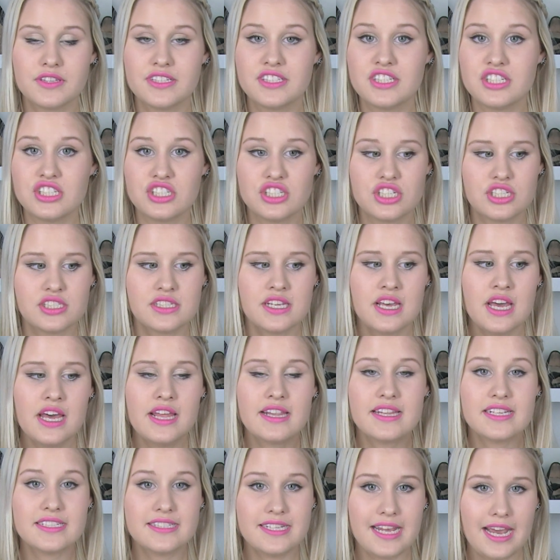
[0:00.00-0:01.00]
This is just
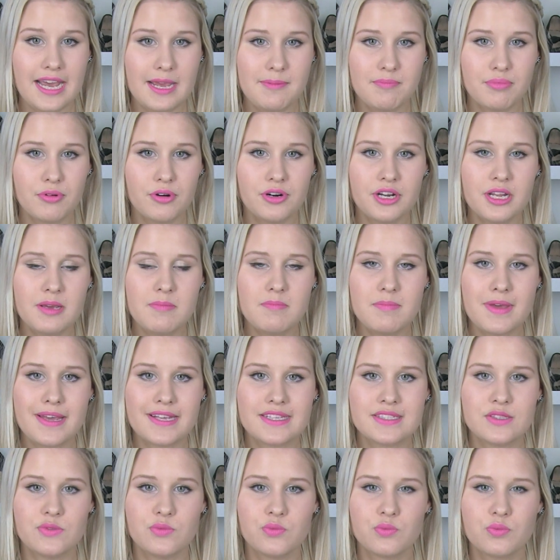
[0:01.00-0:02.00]
the taper on it
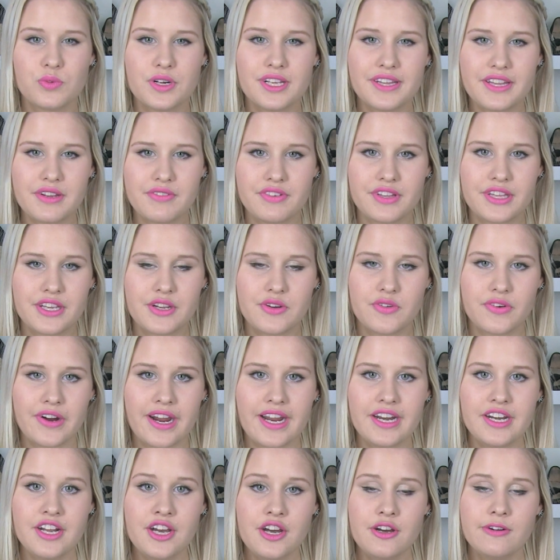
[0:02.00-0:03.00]
makes it really
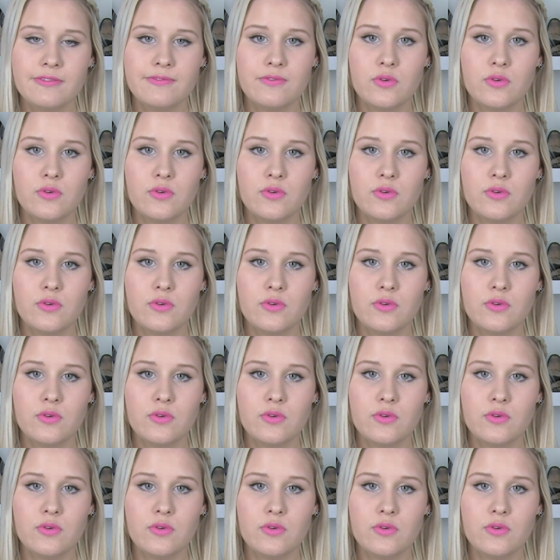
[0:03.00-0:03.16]
great